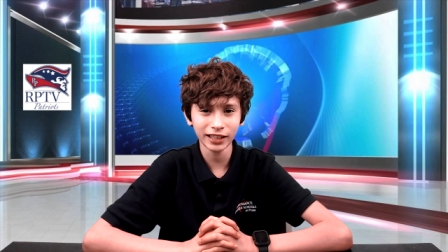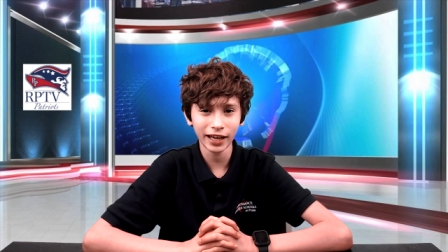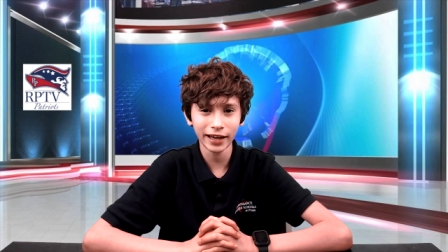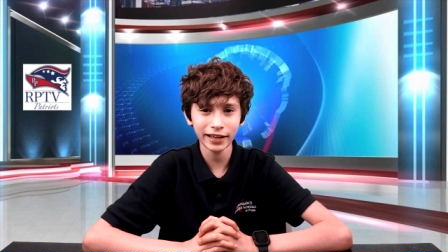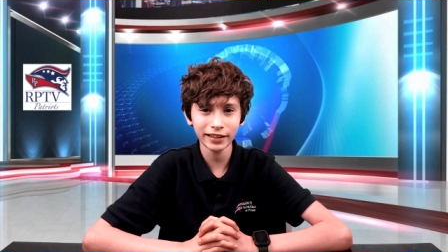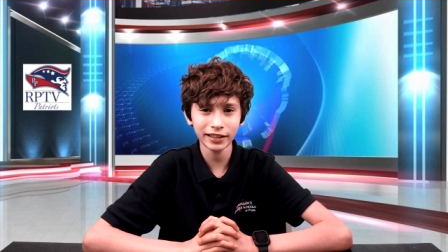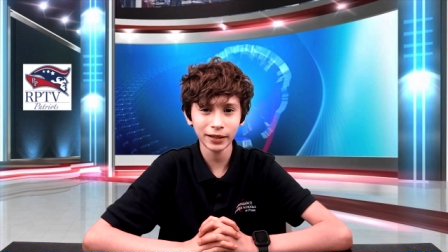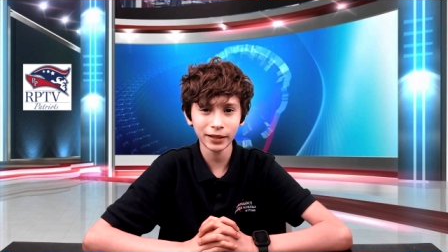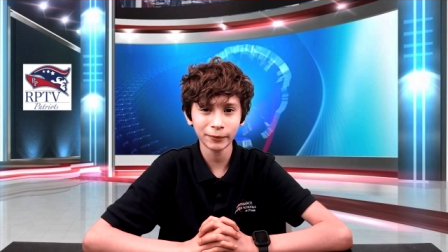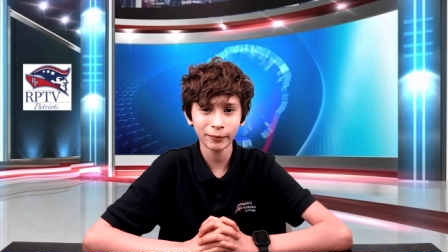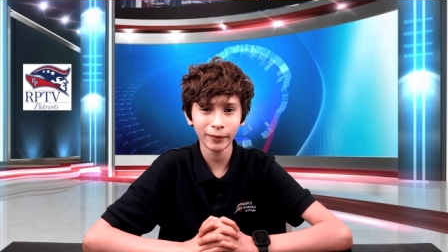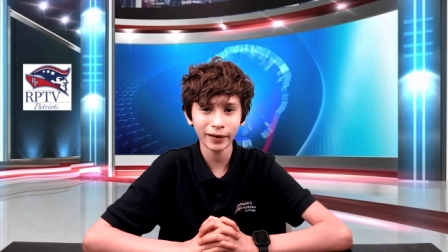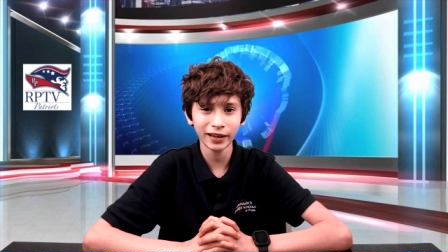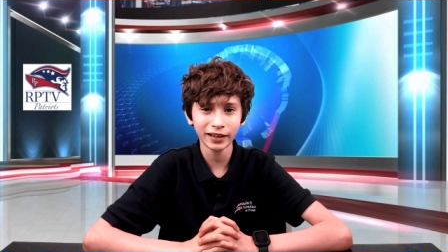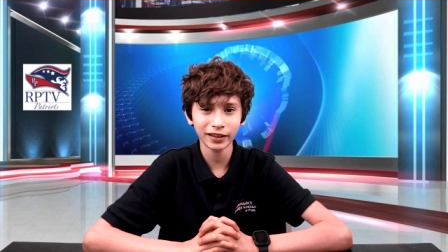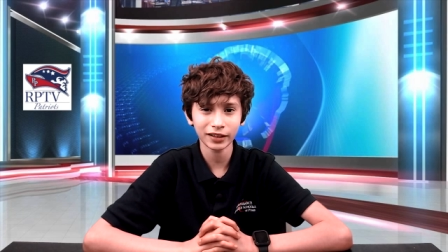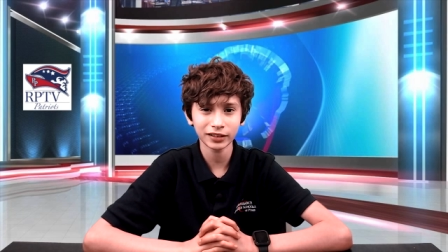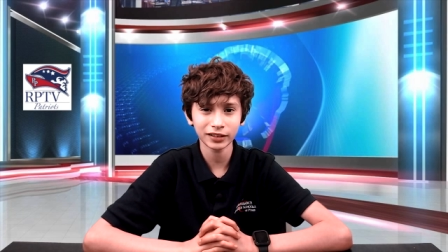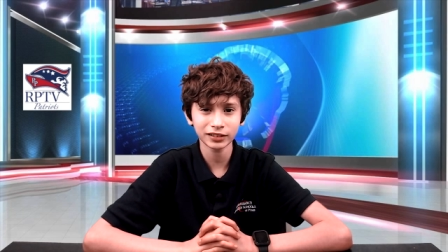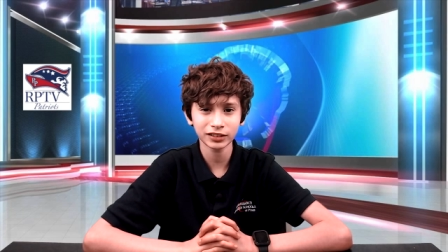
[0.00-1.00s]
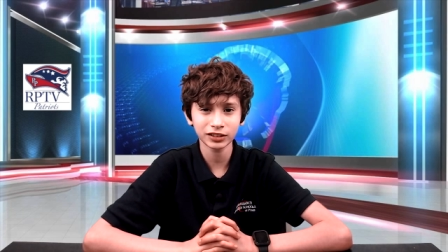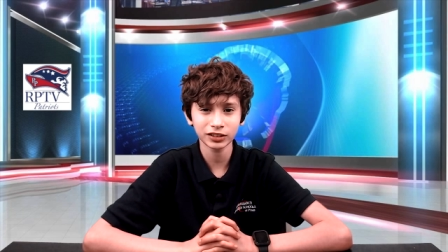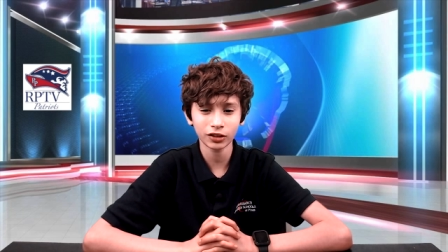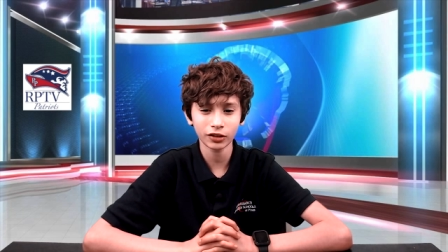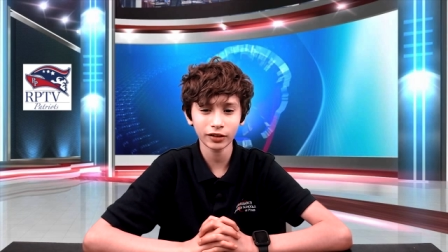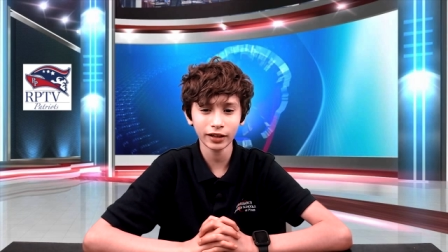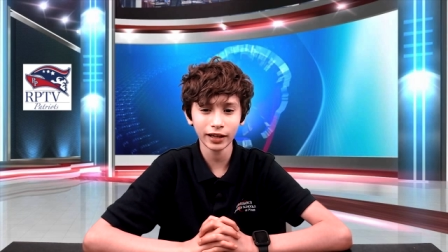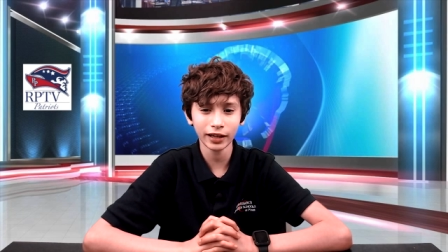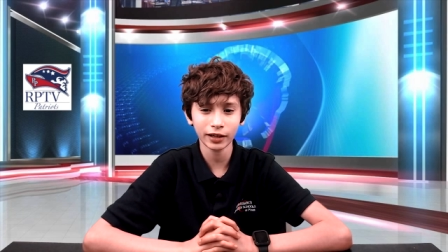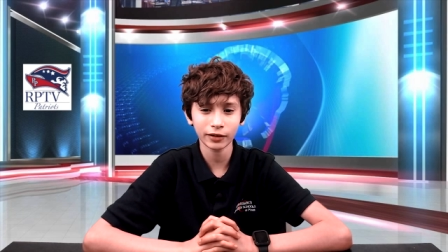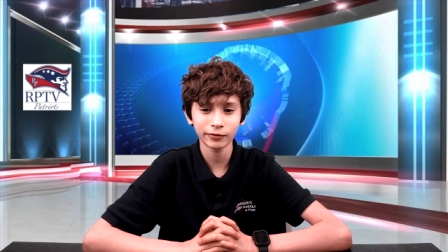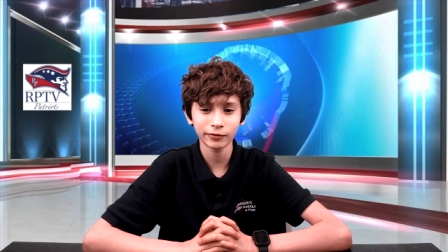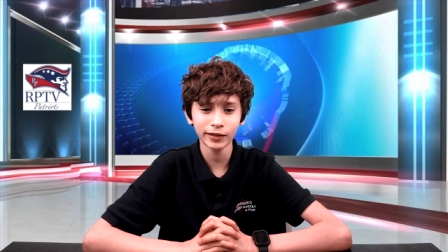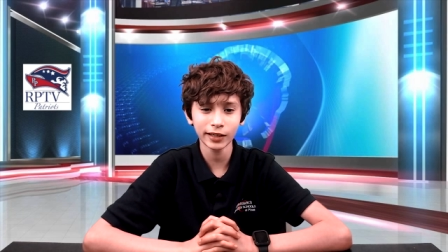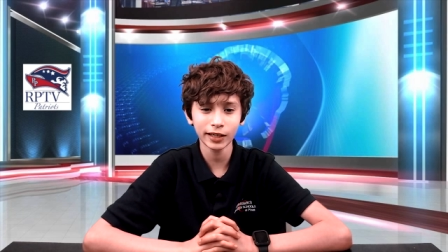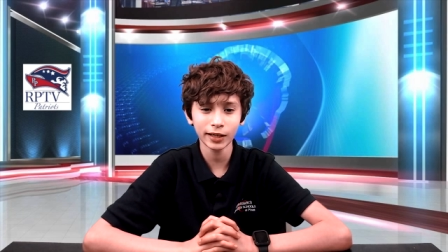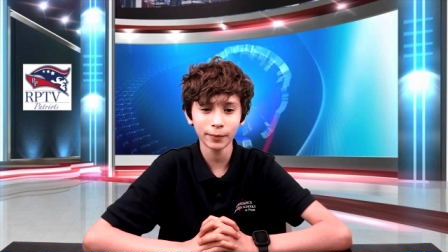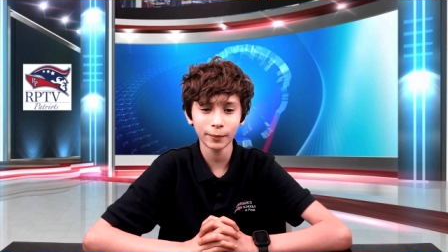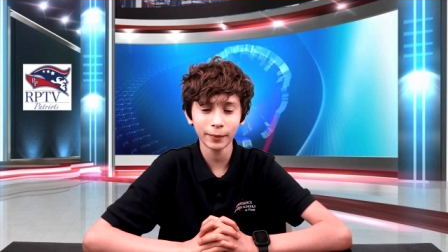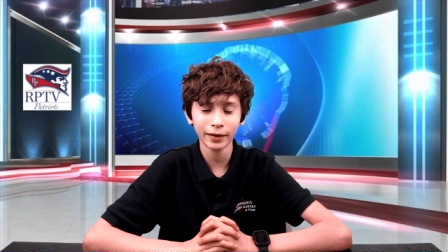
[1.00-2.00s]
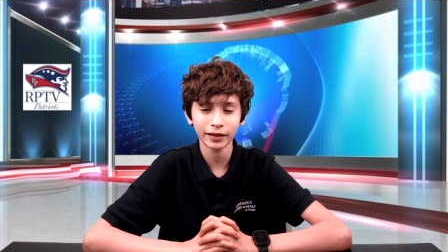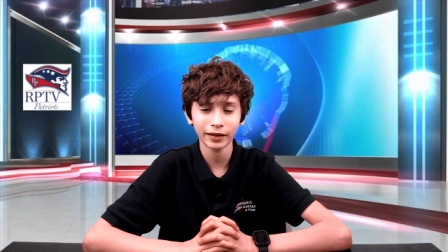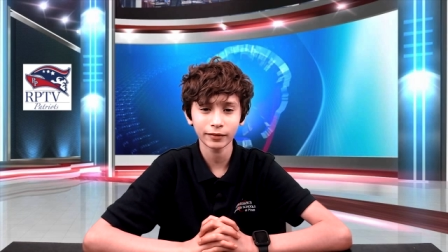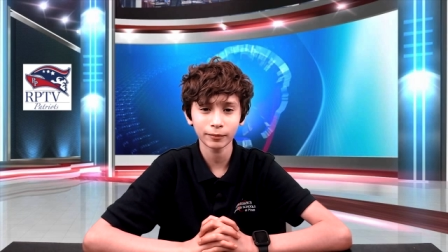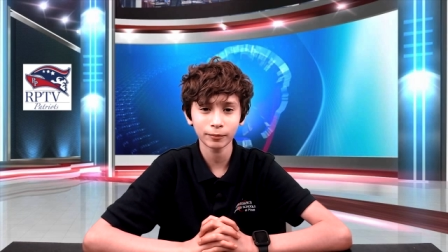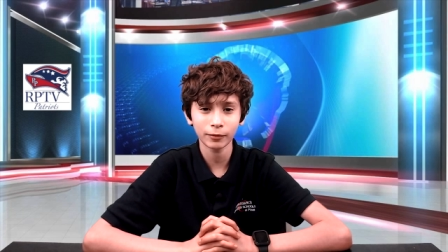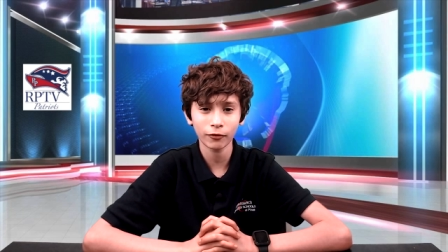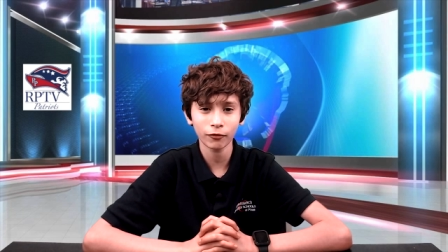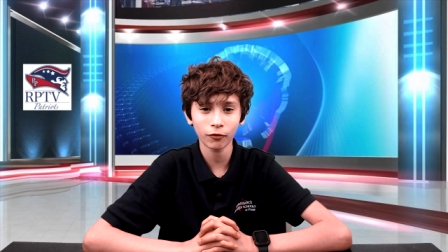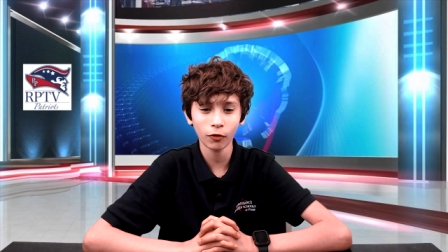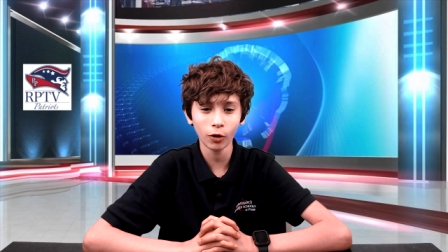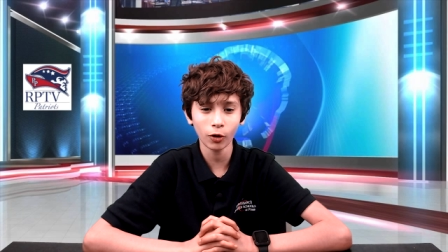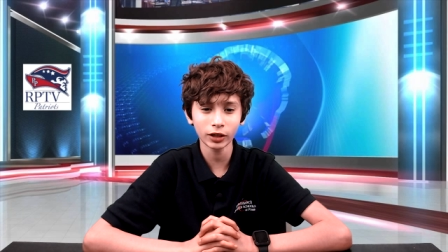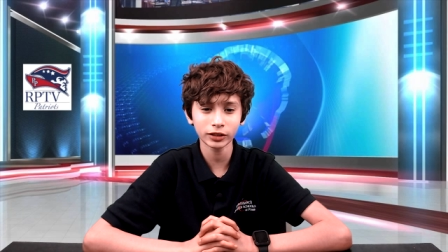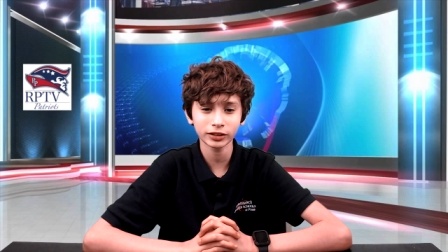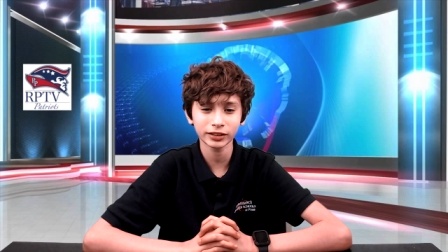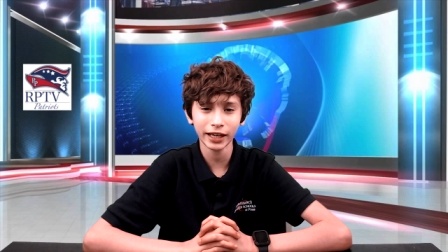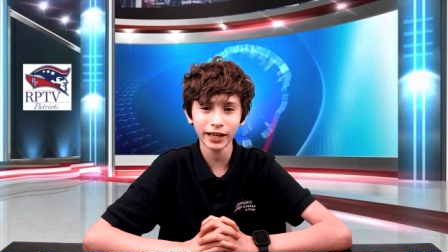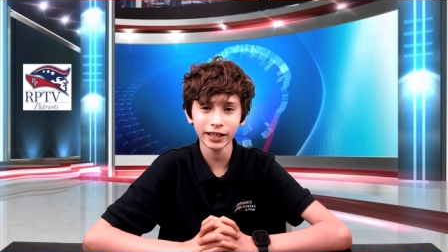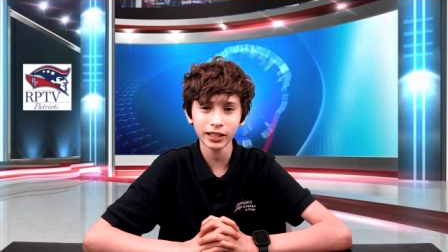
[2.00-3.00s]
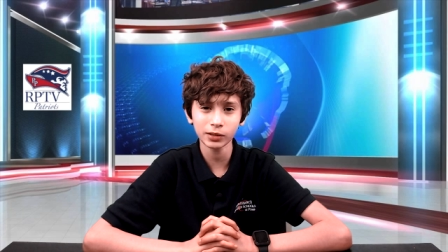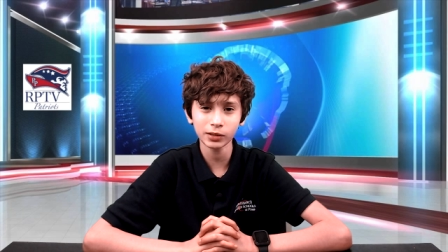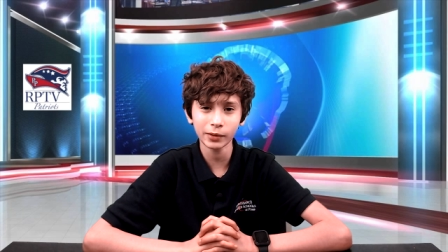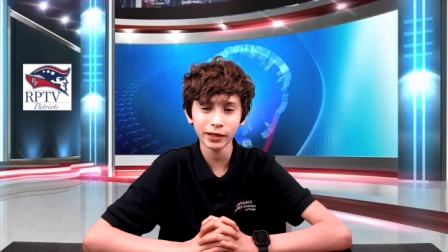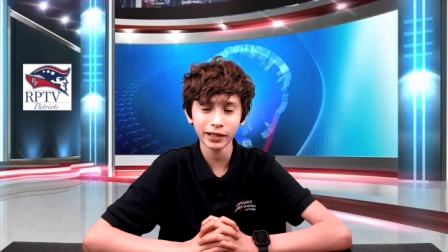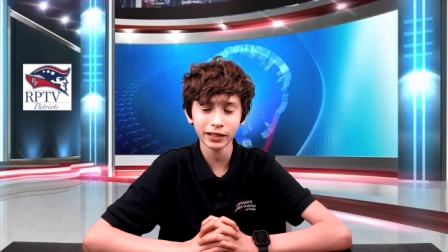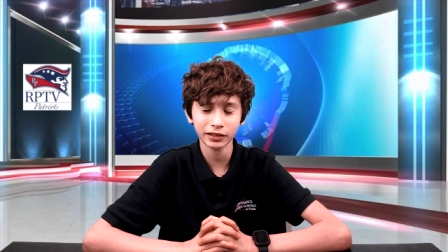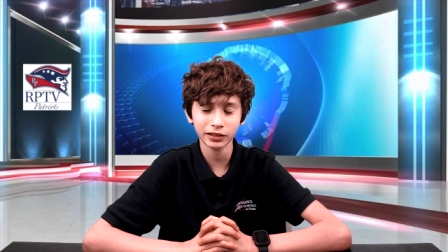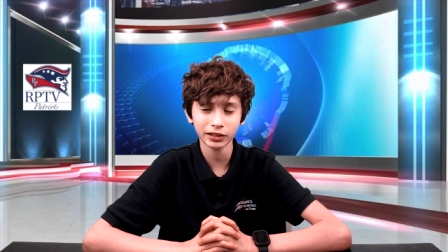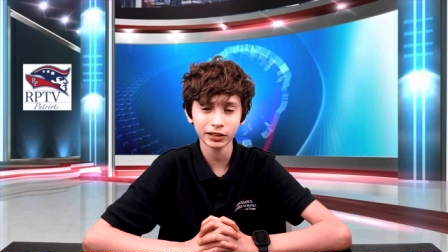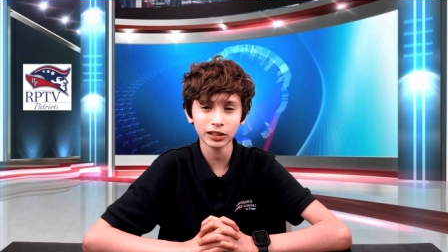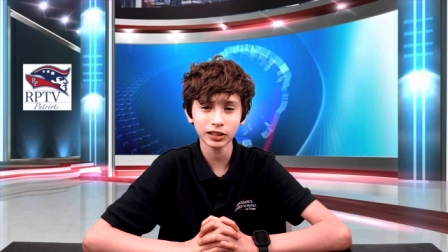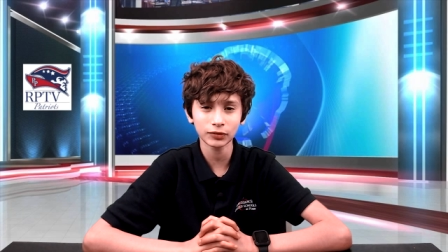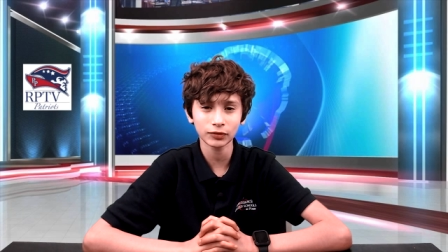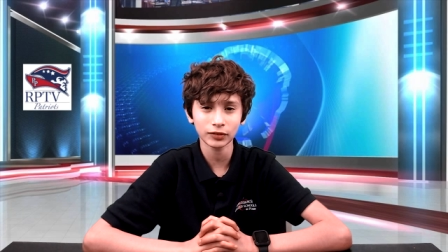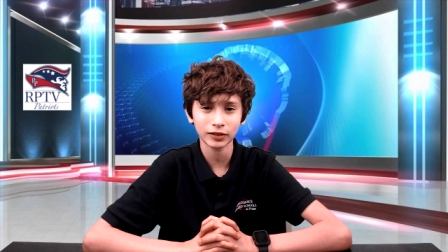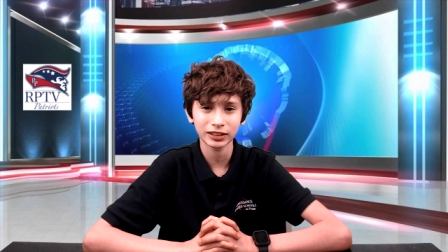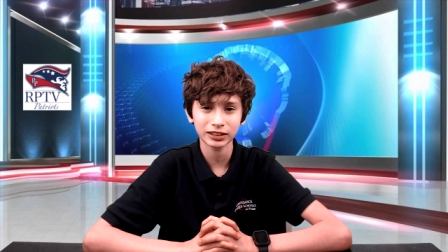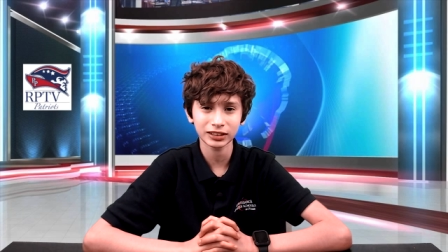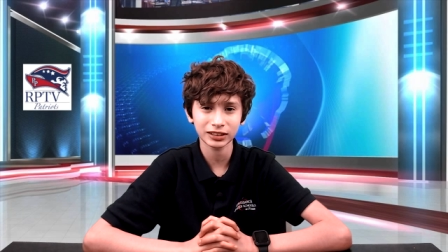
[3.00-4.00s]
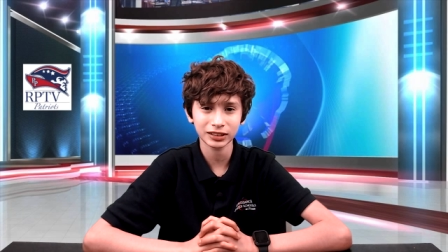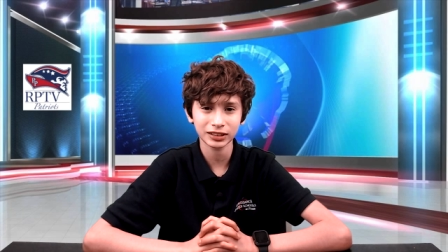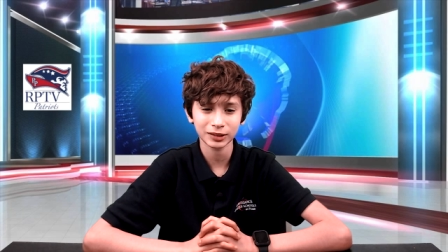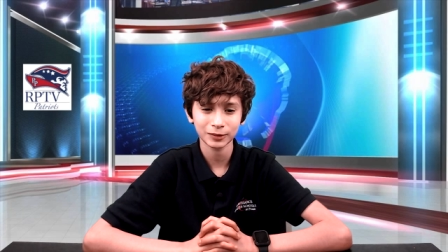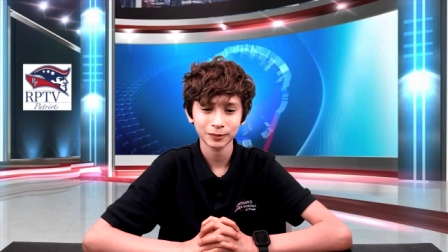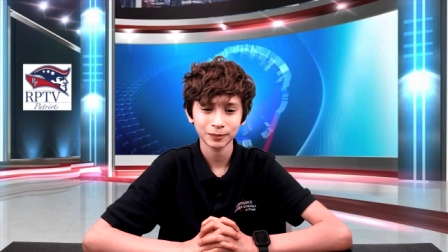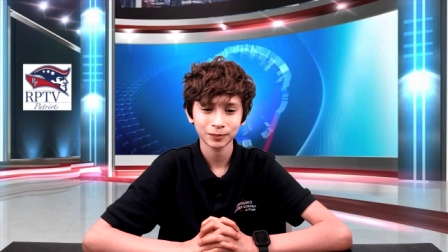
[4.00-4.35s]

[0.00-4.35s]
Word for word: and their parents so they can recommit before January 31st.